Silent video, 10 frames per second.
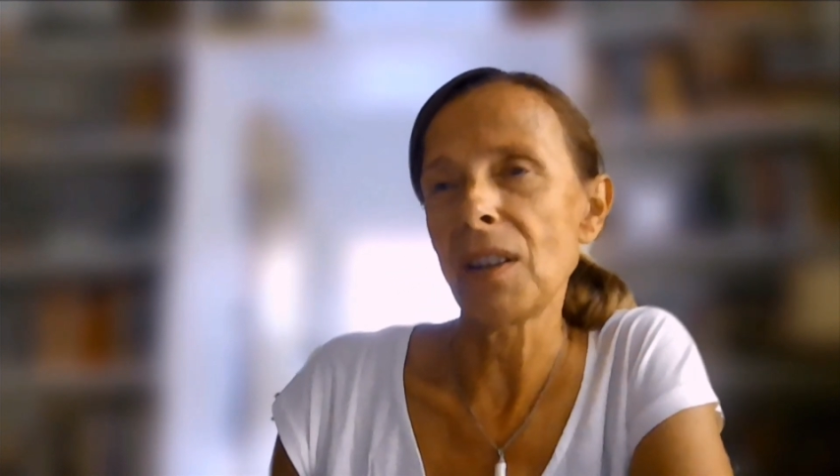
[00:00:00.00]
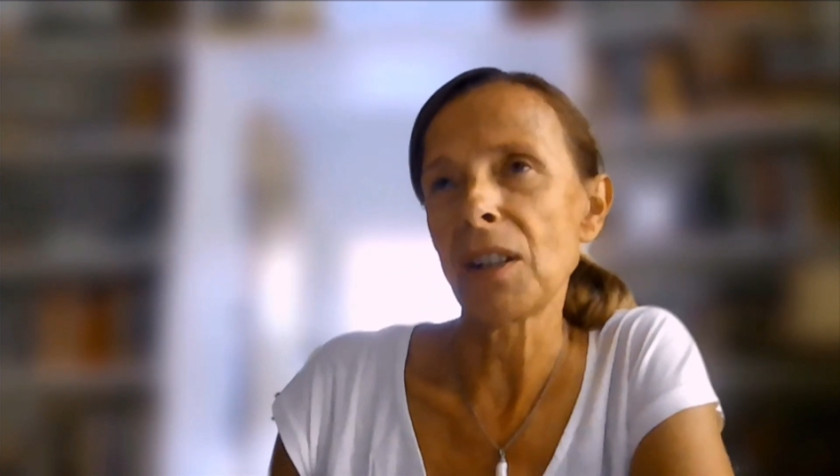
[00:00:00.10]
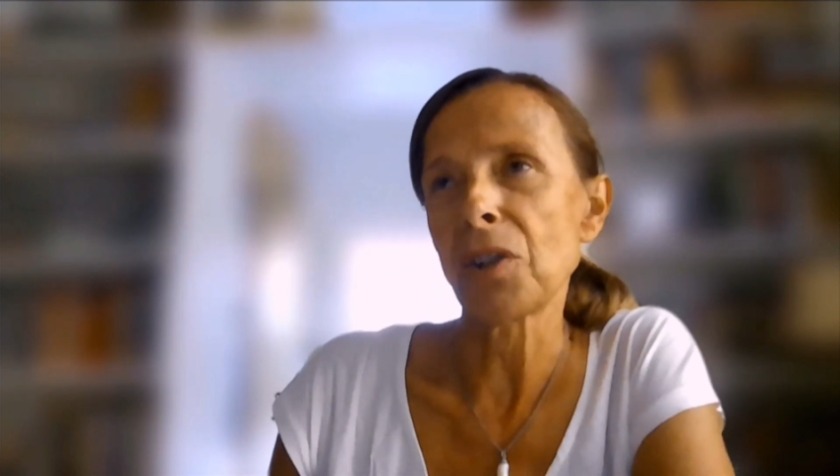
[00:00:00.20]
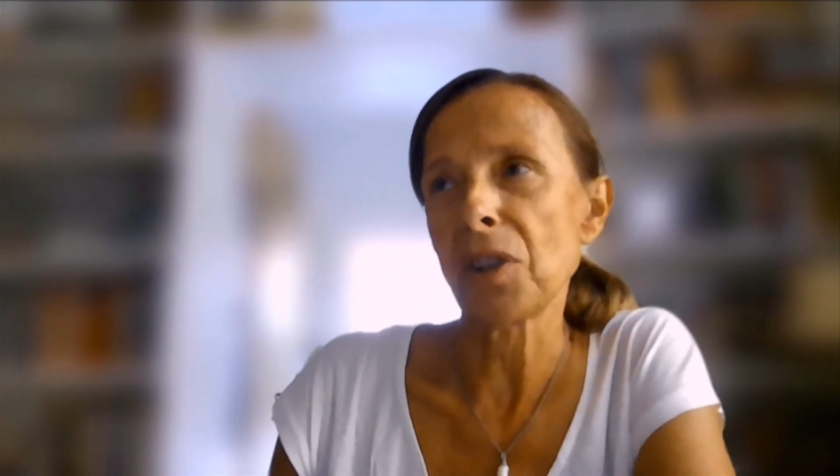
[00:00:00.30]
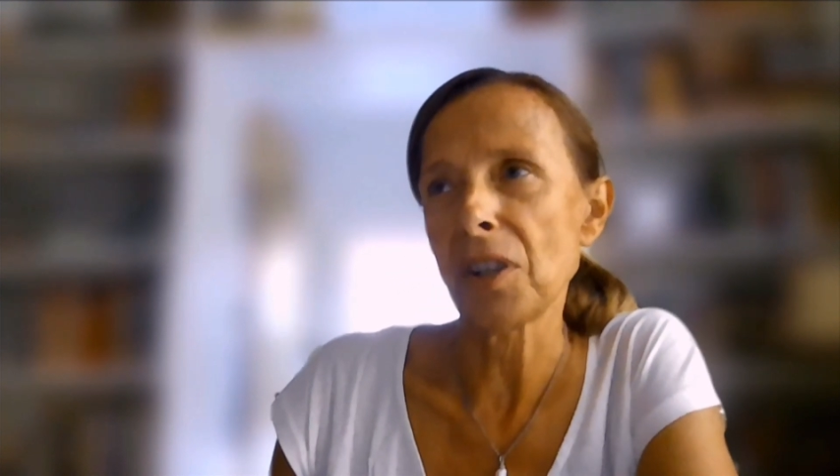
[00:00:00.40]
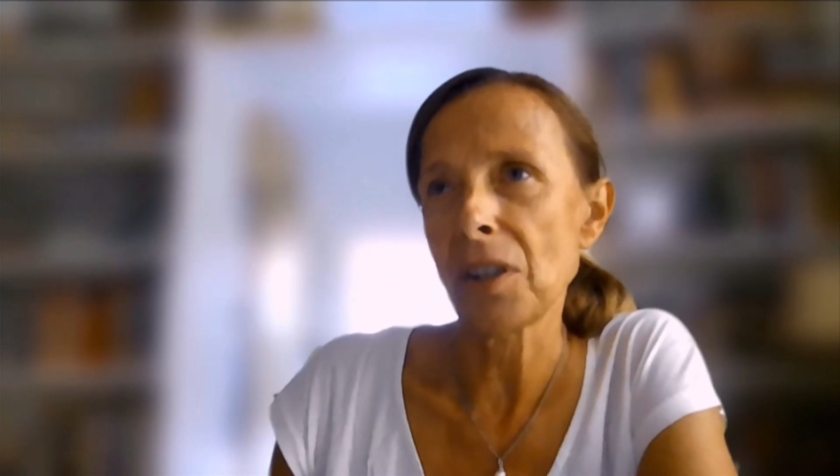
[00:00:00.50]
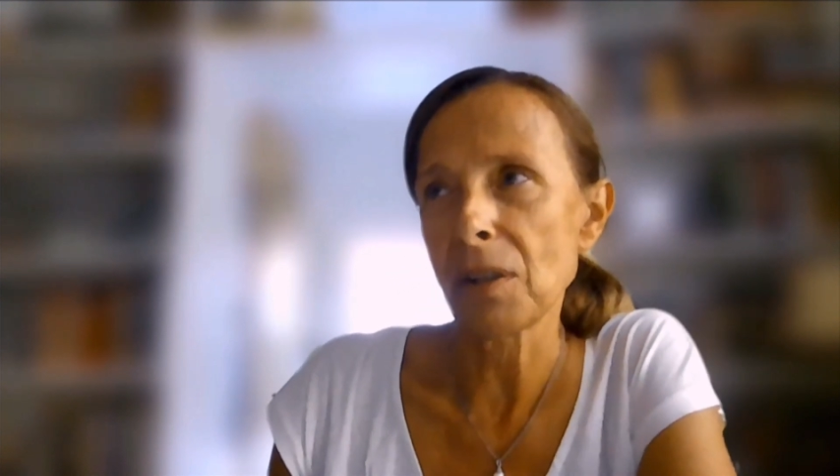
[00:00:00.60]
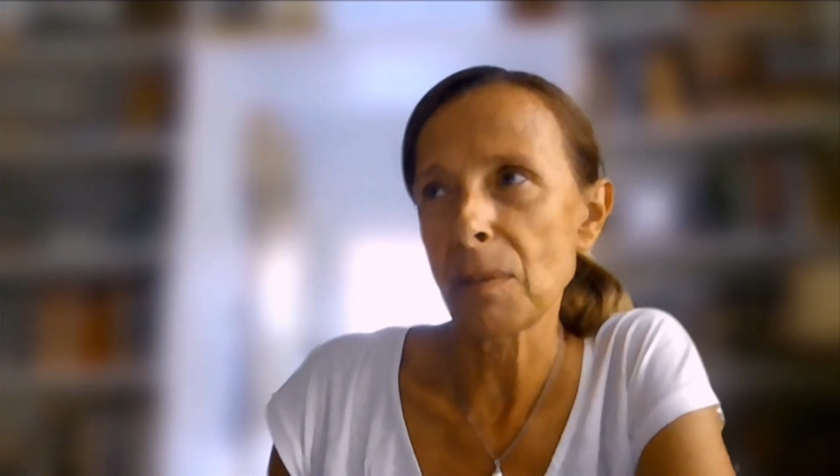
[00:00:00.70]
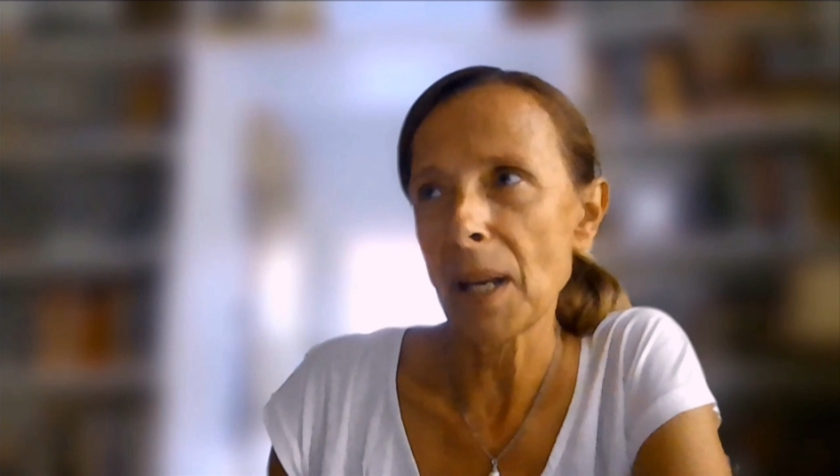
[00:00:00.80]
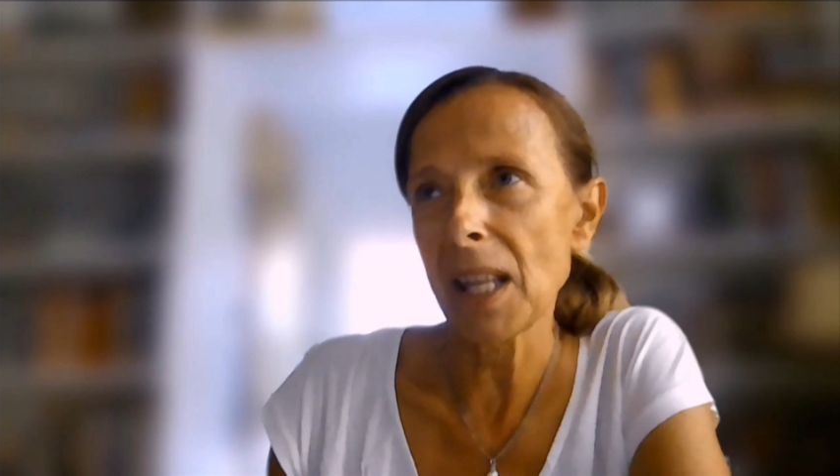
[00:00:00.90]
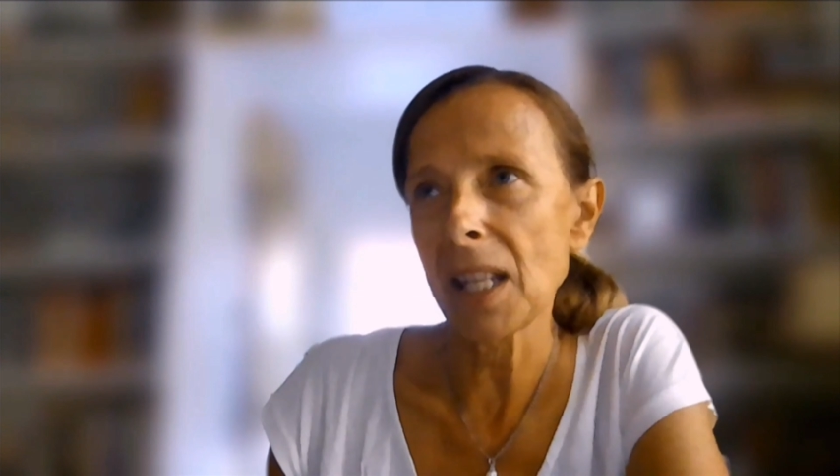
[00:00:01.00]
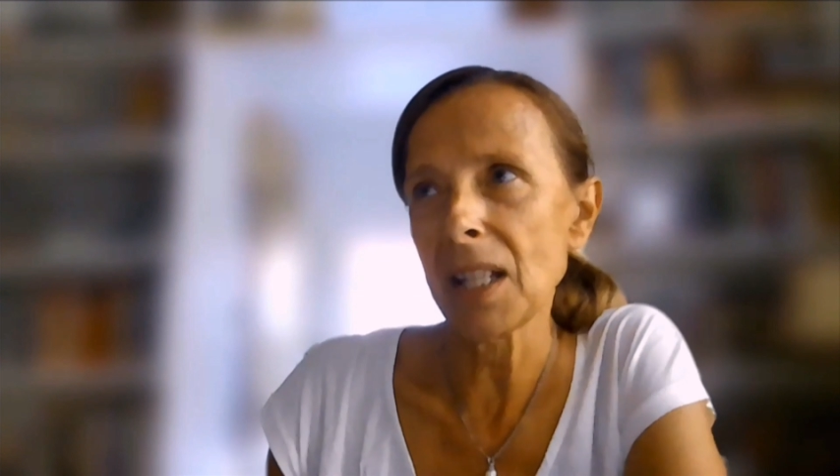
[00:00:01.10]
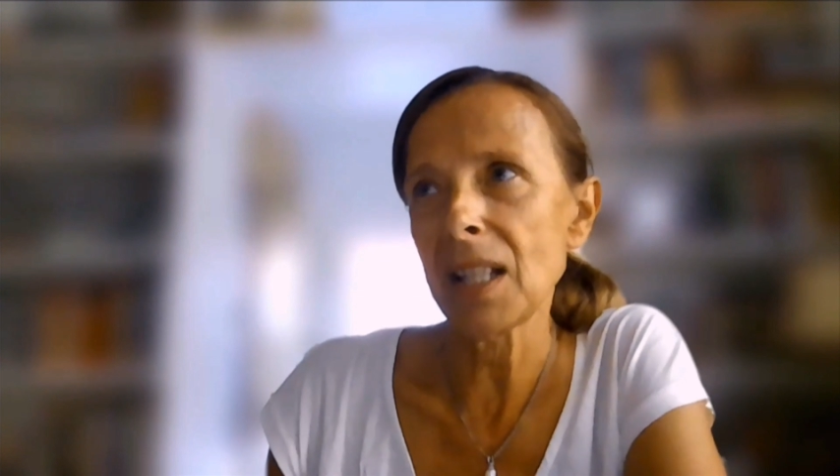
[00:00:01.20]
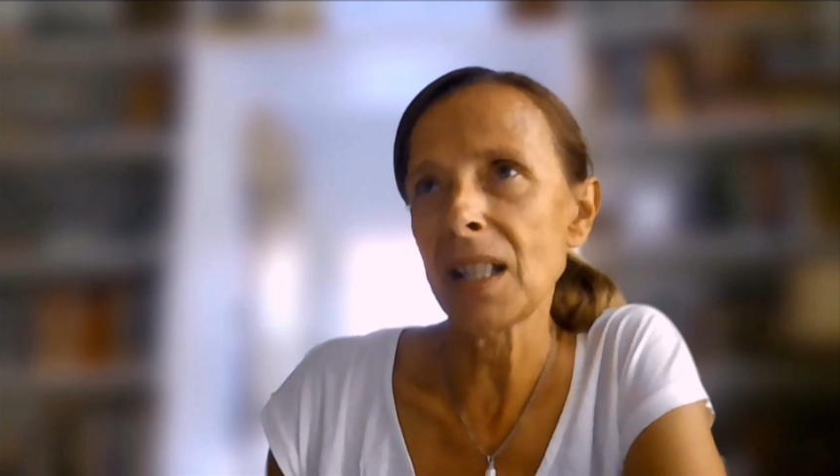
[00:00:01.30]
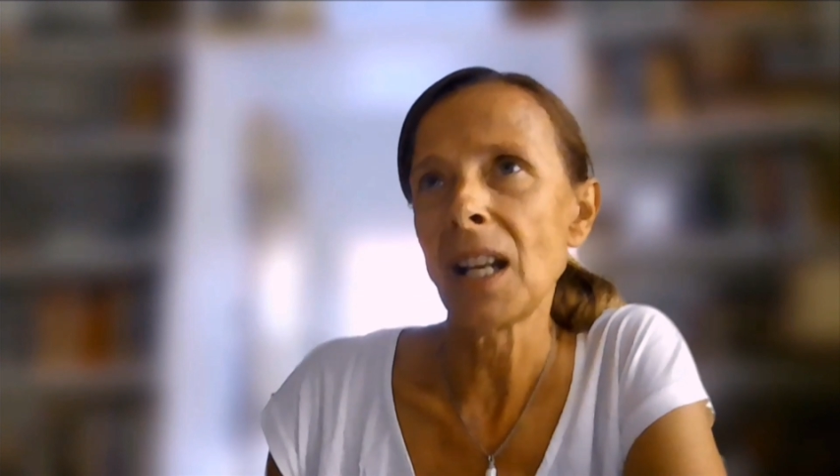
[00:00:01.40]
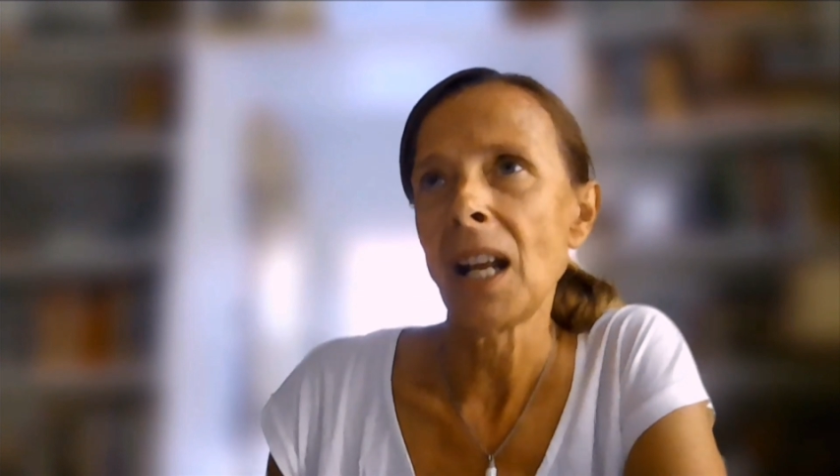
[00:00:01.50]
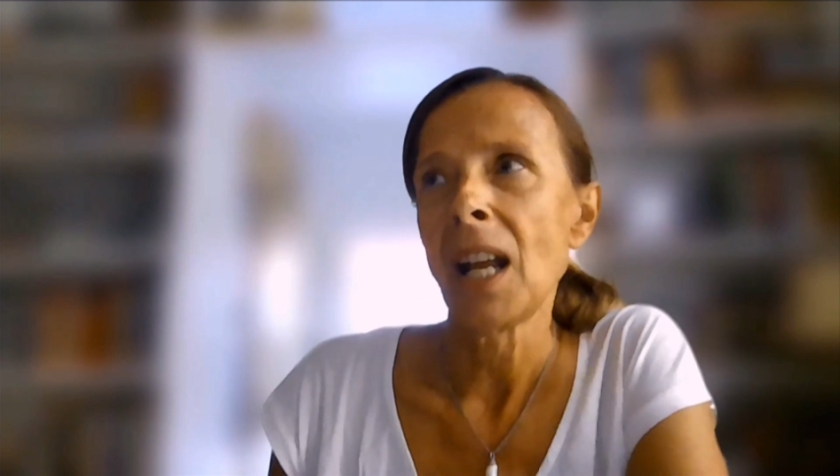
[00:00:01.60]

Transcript: the traditional methods